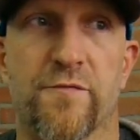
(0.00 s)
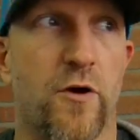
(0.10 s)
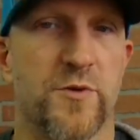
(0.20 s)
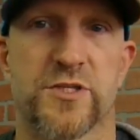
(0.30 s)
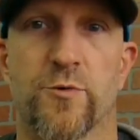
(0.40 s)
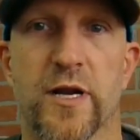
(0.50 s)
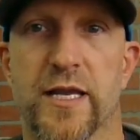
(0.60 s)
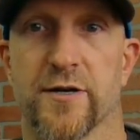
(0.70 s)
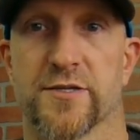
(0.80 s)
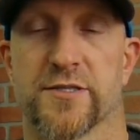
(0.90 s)
for almost 20
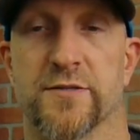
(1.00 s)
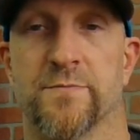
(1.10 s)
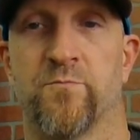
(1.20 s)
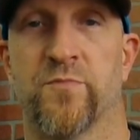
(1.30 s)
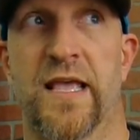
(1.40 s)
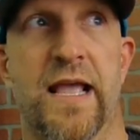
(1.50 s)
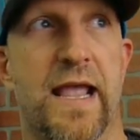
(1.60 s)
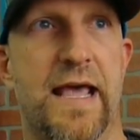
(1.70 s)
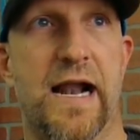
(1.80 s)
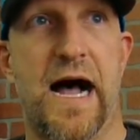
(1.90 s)
years. And